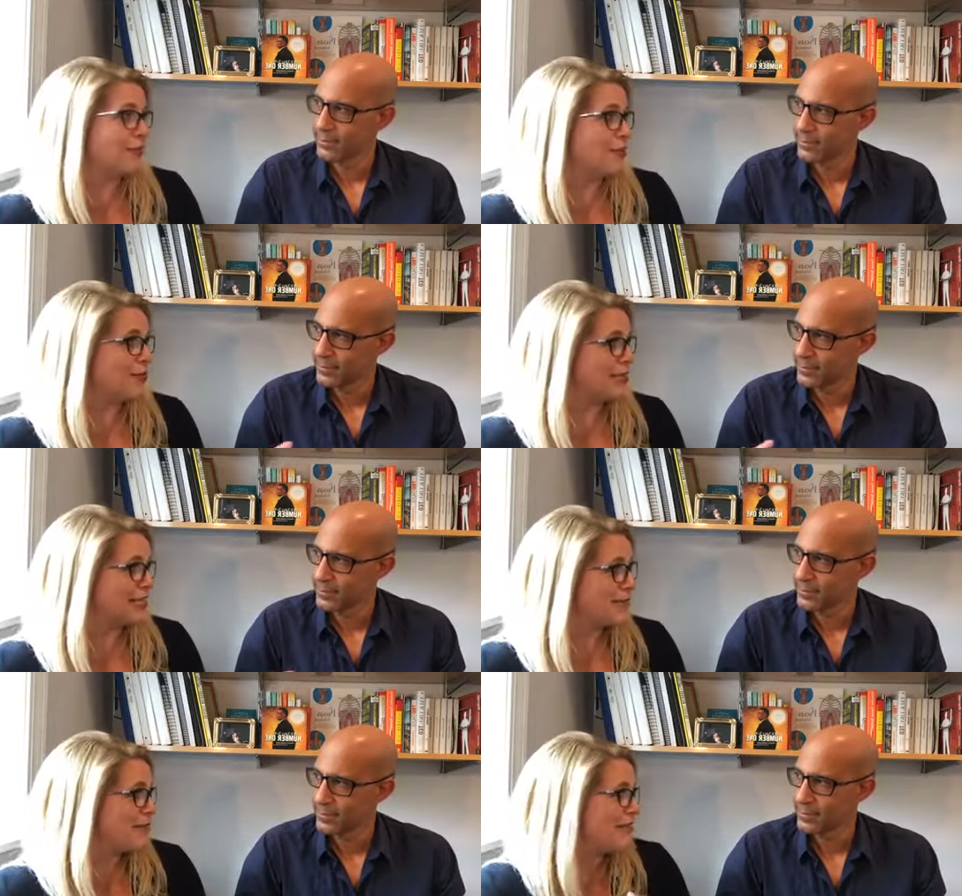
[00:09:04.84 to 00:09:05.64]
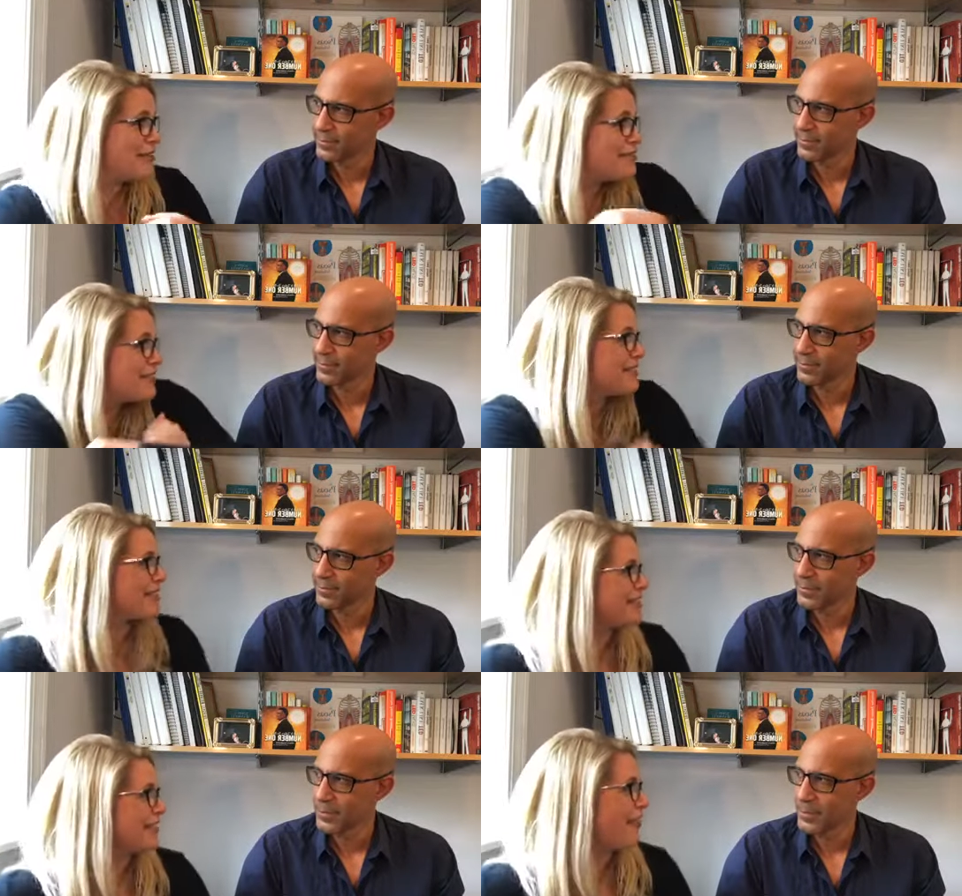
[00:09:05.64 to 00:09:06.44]
Speaker 1: you want to say something now? Because
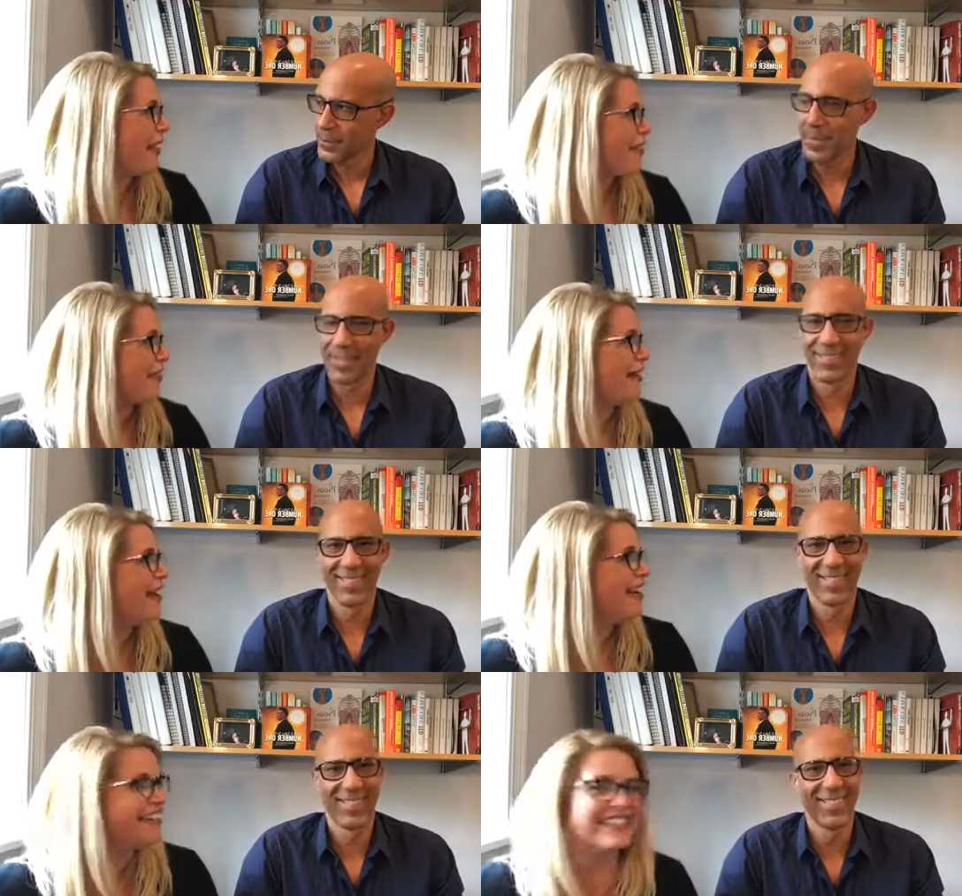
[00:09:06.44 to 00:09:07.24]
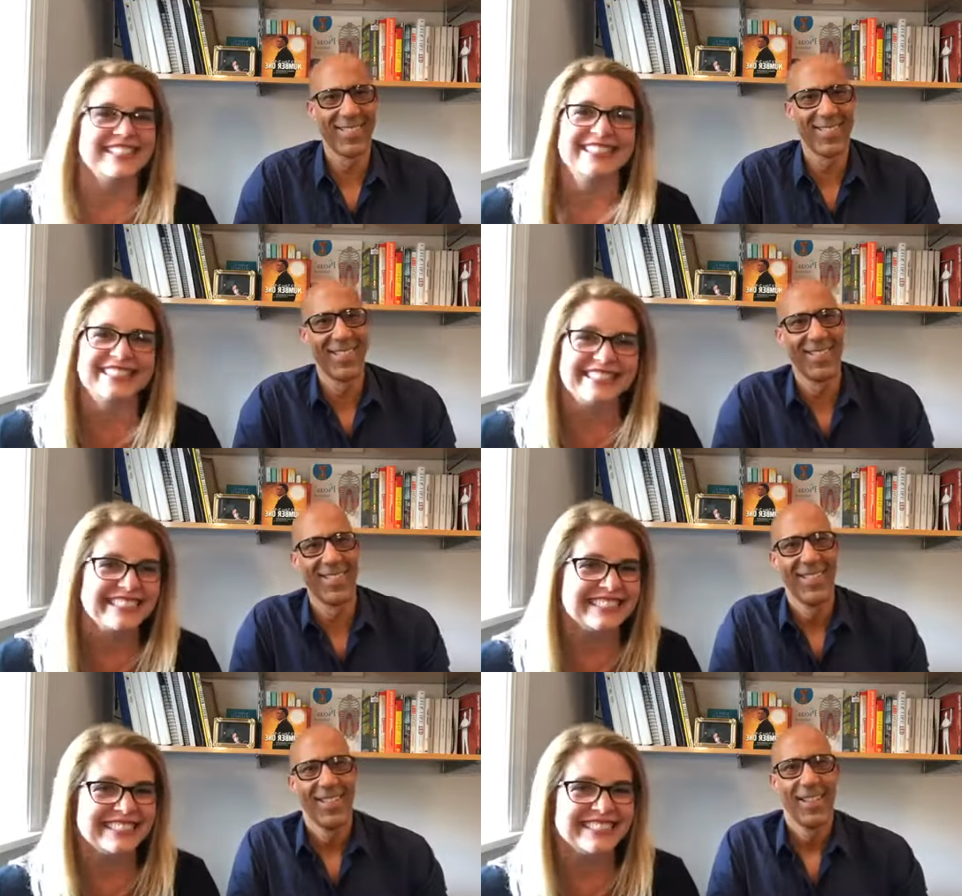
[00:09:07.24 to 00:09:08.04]
I said a lot
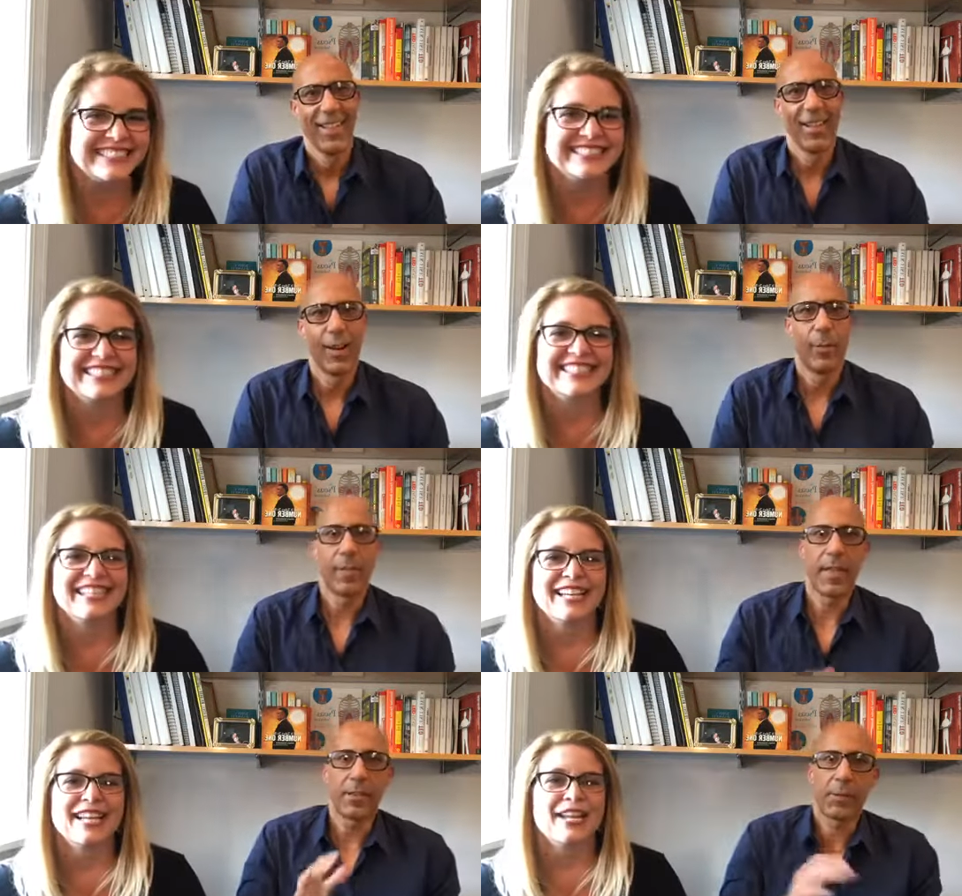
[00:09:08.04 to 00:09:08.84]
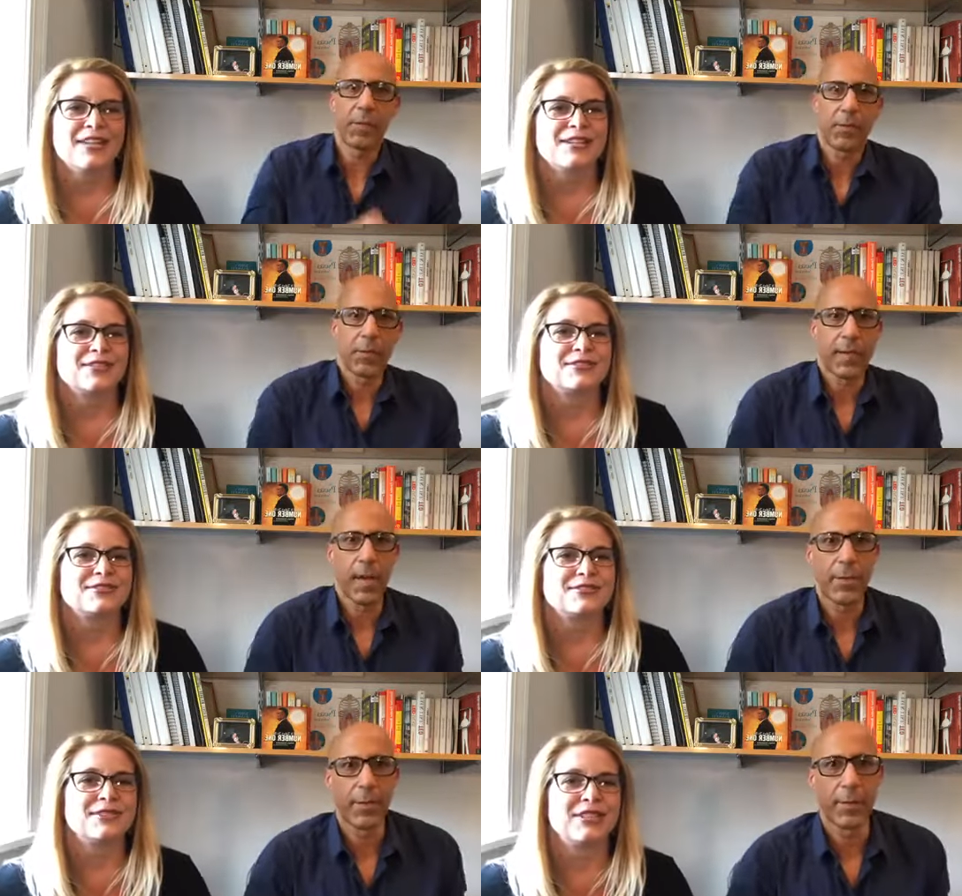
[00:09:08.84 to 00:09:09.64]
Speaker 2: there. And thanks, Pete, for the
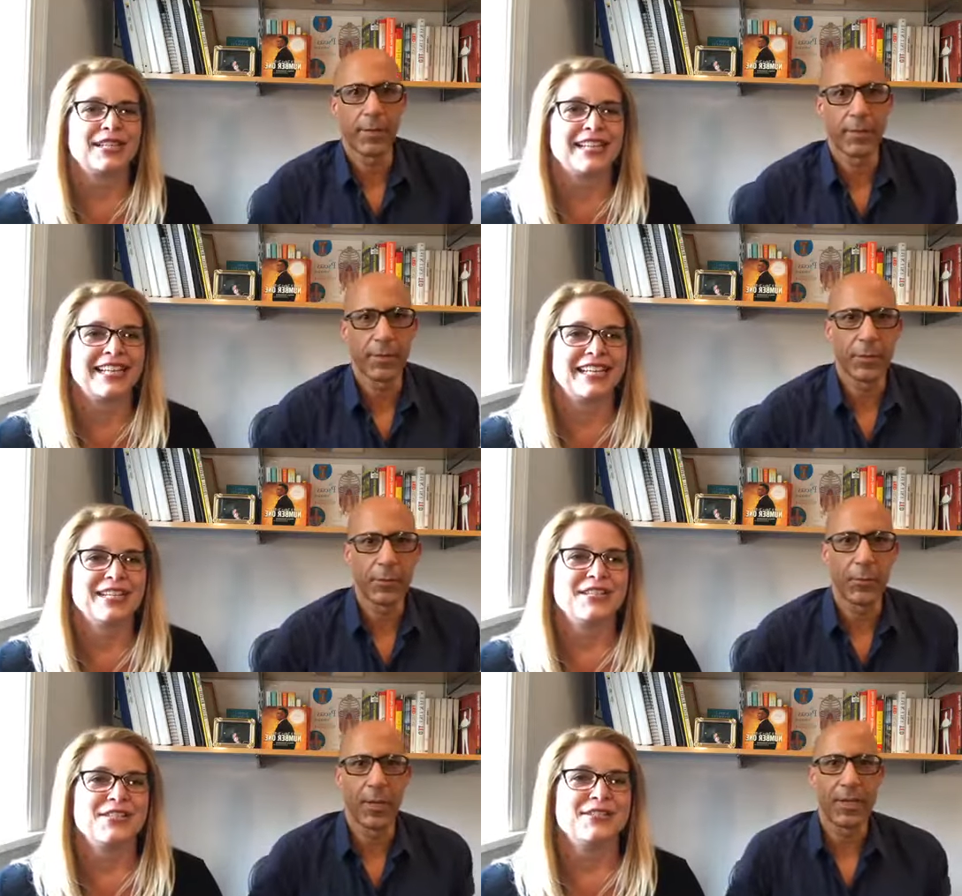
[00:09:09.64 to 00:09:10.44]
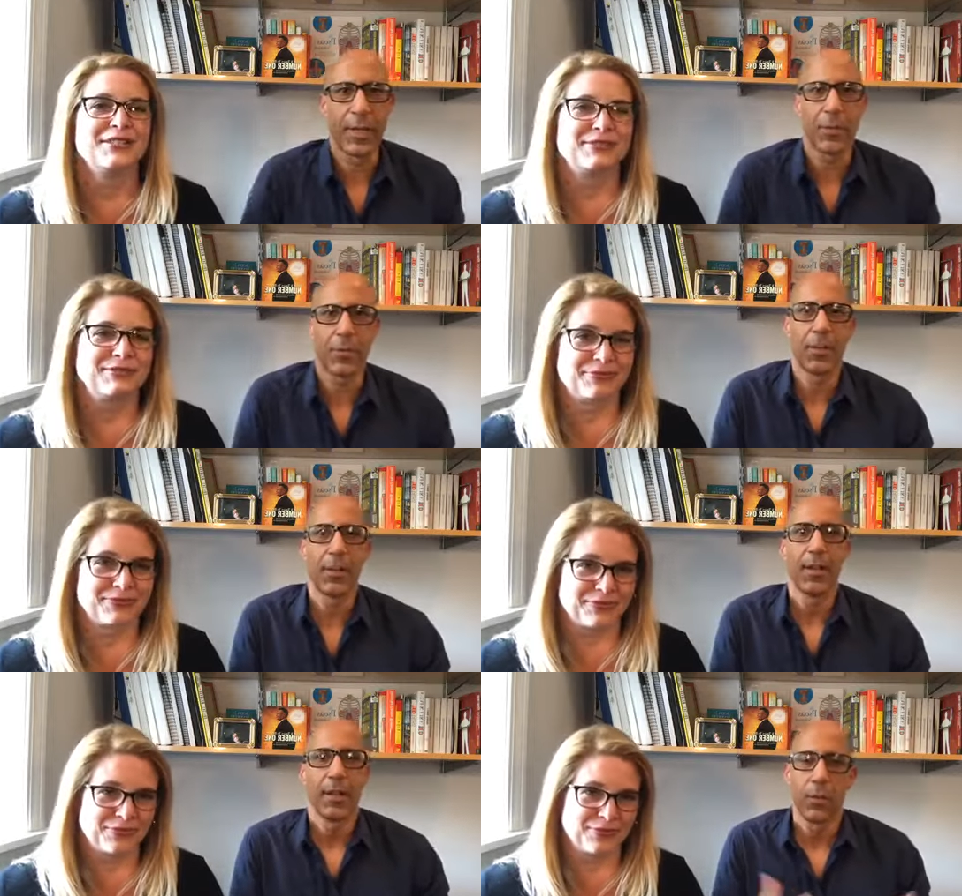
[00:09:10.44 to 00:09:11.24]
comment about the great
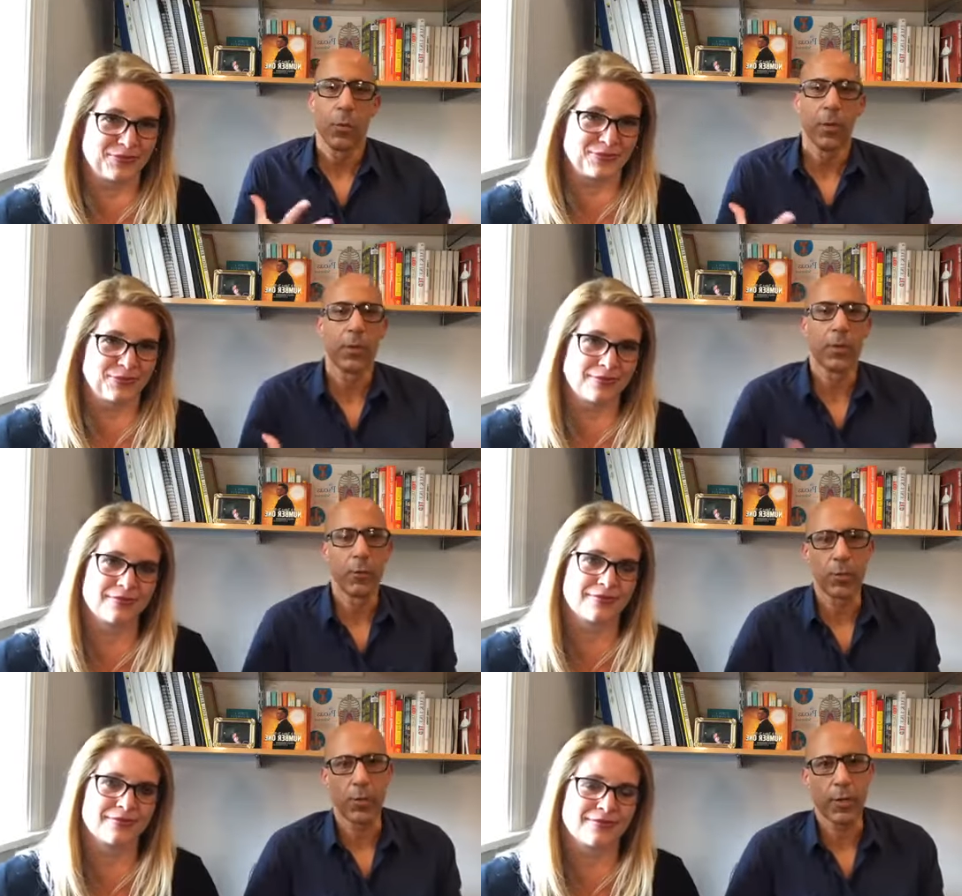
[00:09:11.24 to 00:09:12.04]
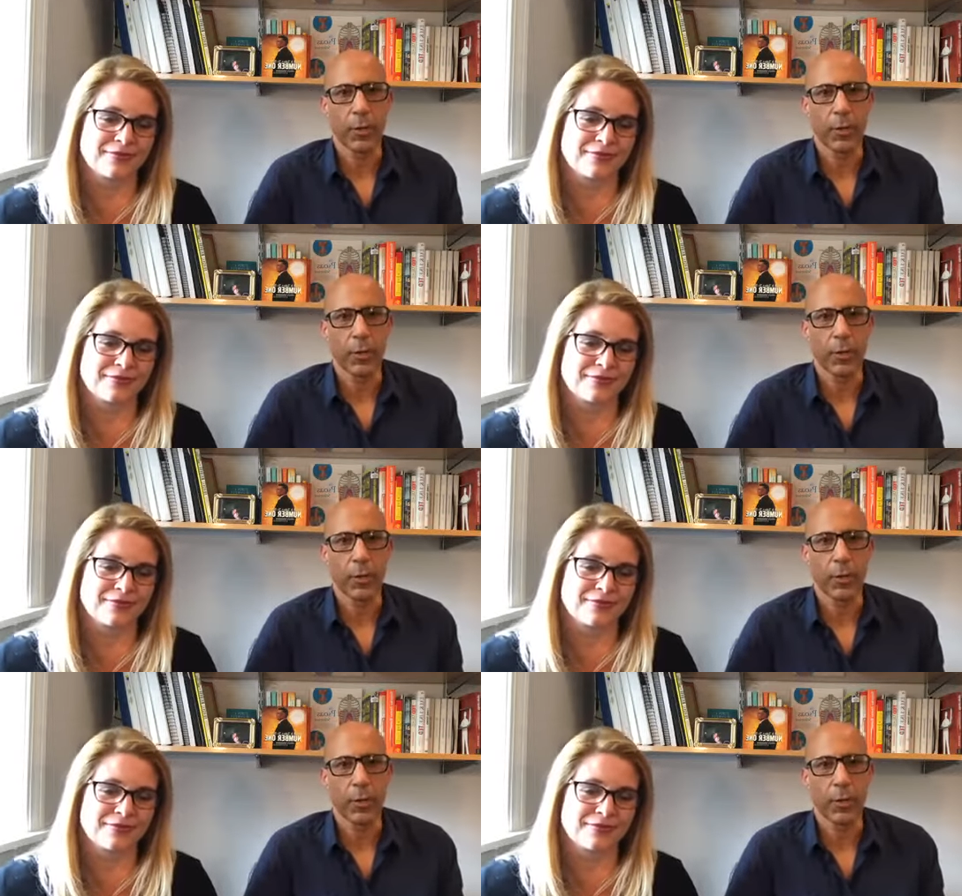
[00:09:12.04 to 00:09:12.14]
chemistry. The one thing we try to